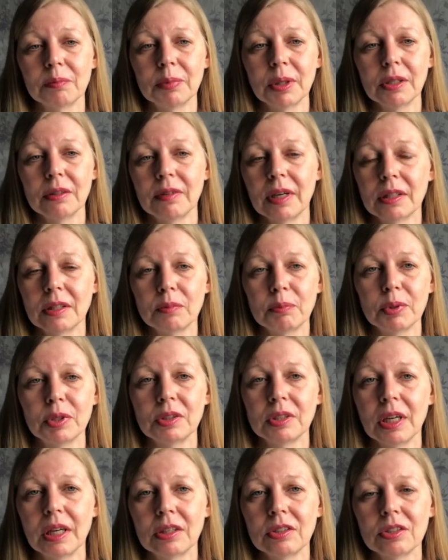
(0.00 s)
bit of added
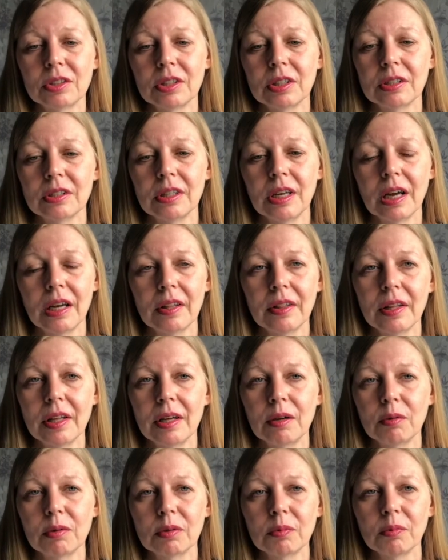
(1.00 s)
protection, and
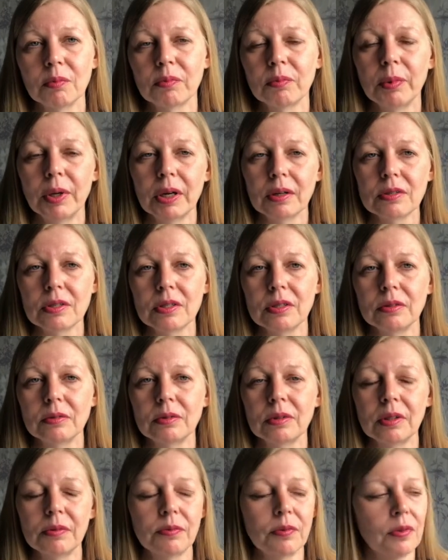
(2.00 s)
they will be able
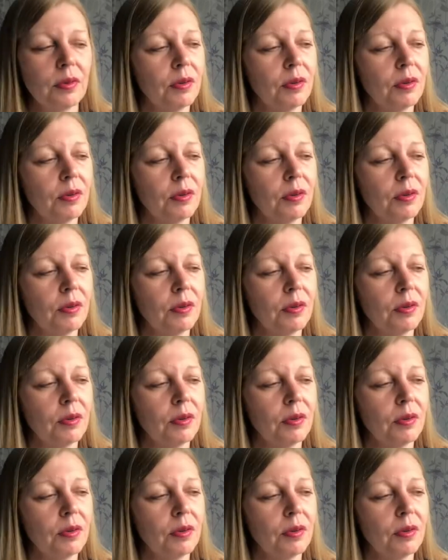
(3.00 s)
to, if,